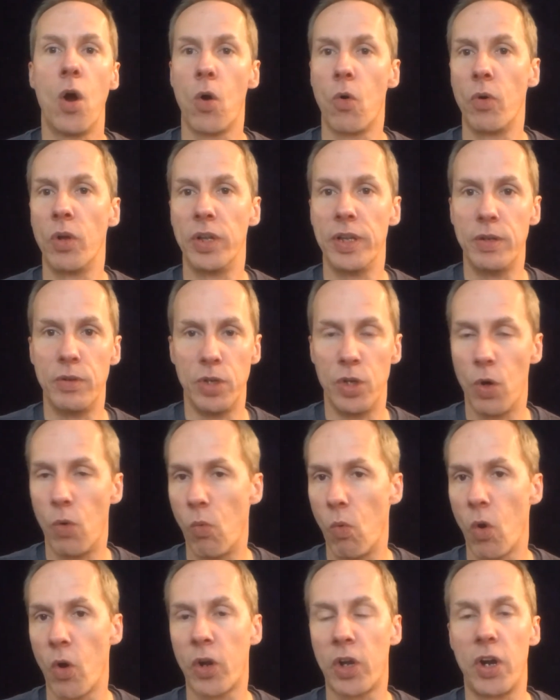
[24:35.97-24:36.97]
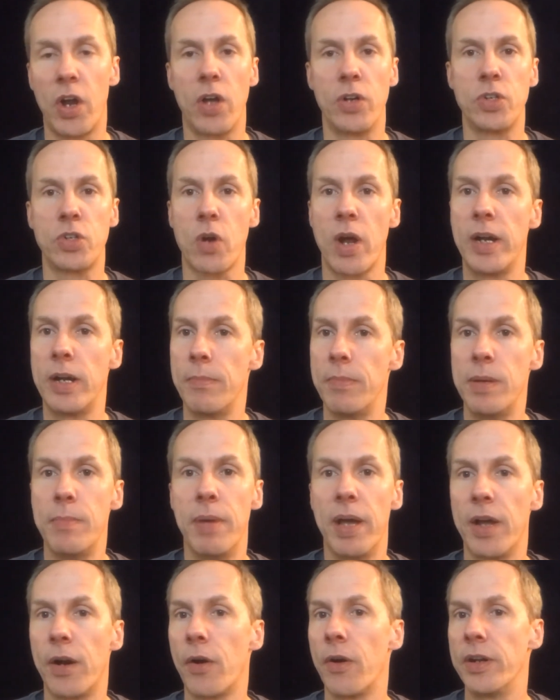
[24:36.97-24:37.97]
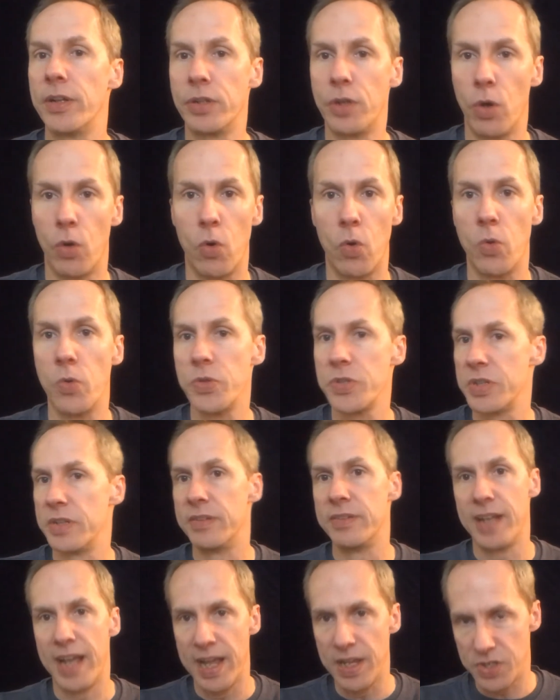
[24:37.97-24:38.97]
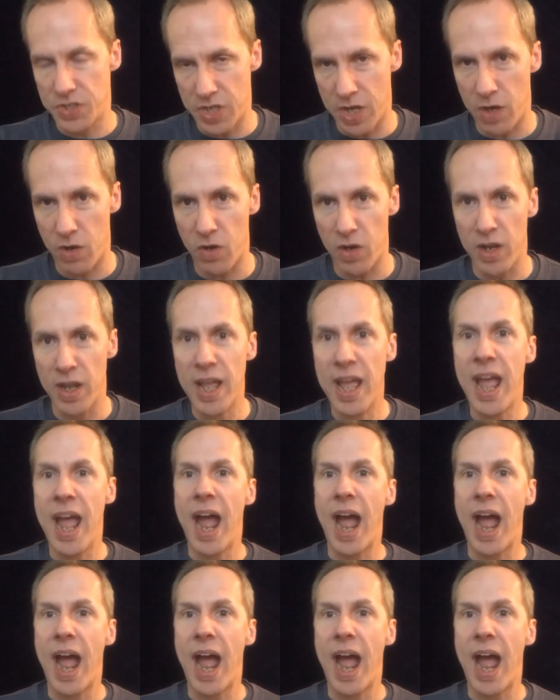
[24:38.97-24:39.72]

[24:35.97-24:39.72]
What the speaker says: or really, working on trying to be better at goals and etc.